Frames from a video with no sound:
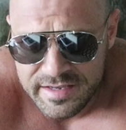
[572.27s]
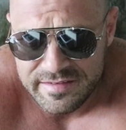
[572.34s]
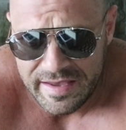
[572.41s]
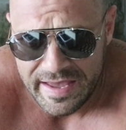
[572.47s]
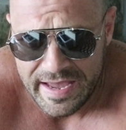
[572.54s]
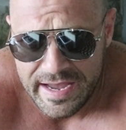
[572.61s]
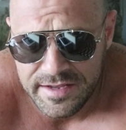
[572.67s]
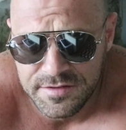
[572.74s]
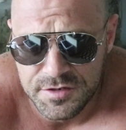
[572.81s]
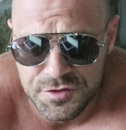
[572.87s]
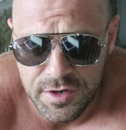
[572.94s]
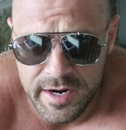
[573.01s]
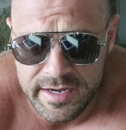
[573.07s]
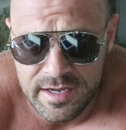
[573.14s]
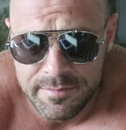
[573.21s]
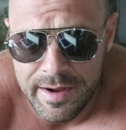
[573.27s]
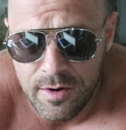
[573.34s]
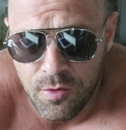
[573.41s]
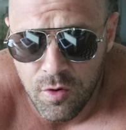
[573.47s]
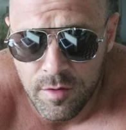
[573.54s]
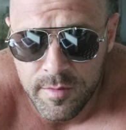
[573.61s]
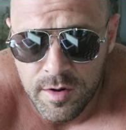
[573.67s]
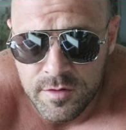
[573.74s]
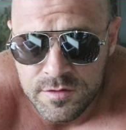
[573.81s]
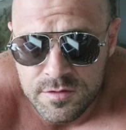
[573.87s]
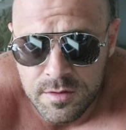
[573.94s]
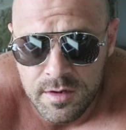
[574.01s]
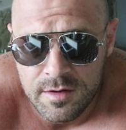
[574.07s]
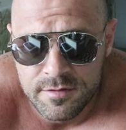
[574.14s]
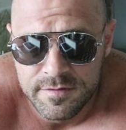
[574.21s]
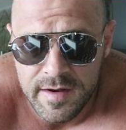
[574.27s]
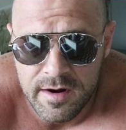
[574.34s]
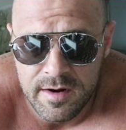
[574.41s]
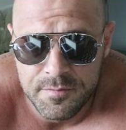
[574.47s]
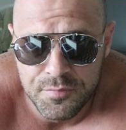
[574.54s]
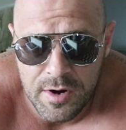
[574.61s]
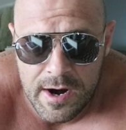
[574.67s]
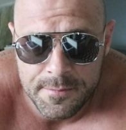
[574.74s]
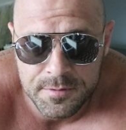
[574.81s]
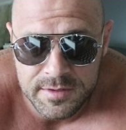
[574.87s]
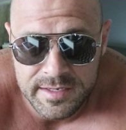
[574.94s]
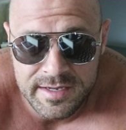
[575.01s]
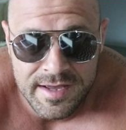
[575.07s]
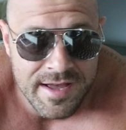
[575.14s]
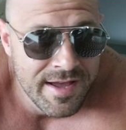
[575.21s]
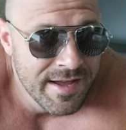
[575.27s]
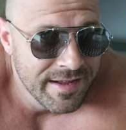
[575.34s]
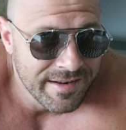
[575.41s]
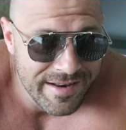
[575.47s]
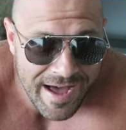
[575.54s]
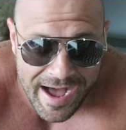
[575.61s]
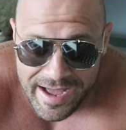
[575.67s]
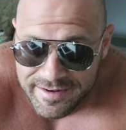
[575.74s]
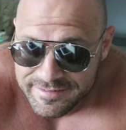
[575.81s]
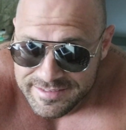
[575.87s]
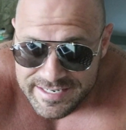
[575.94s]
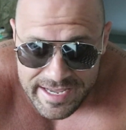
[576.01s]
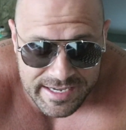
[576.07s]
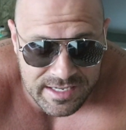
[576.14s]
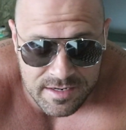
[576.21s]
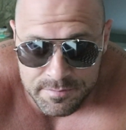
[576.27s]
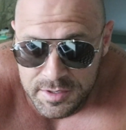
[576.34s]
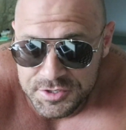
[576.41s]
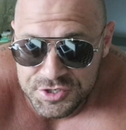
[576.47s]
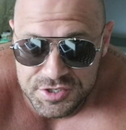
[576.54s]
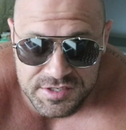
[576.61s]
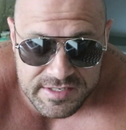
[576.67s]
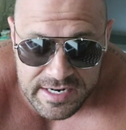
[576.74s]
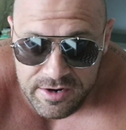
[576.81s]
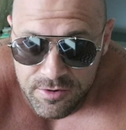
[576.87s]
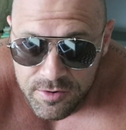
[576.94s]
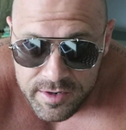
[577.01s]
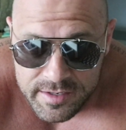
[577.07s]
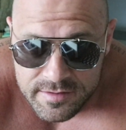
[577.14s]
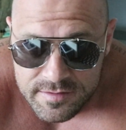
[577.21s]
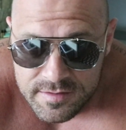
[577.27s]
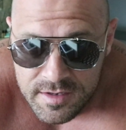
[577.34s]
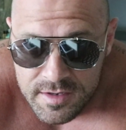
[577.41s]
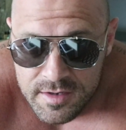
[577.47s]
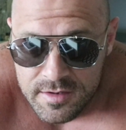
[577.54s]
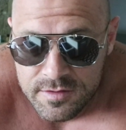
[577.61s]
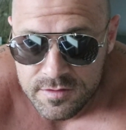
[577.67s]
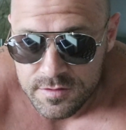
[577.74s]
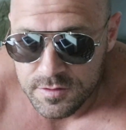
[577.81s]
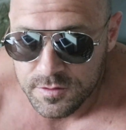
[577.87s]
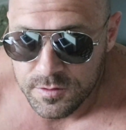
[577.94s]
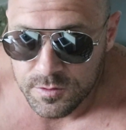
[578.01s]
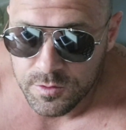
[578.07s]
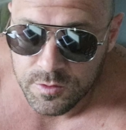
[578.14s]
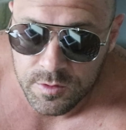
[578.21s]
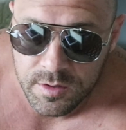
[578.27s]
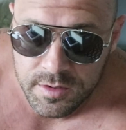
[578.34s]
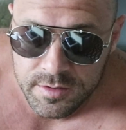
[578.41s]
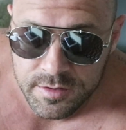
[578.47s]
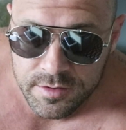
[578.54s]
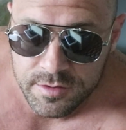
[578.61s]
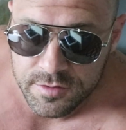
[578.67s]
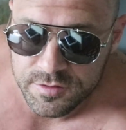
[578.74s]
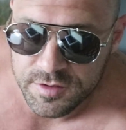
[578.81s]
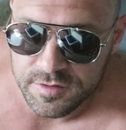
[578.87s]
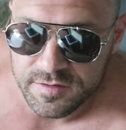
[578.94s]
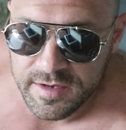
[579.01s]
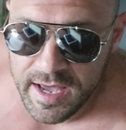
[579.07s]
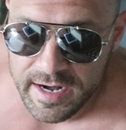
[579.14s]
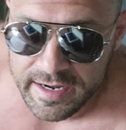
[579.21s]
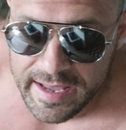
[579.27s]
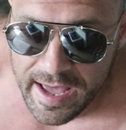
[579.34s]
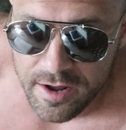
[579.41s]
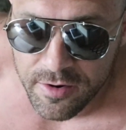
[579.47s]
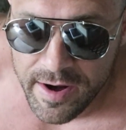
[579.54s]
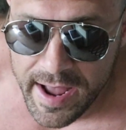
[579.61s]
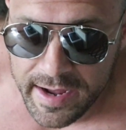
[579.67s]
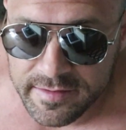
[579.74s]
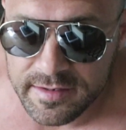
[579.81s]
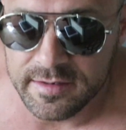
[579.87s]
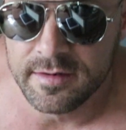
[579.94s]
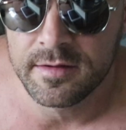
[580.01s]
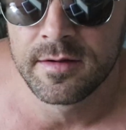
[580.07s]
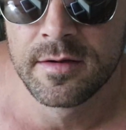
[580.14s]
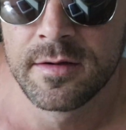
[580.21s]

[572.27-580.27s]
is to try and get my hormones firing properly, not taking a bunch of steroids to just kind of counteract it.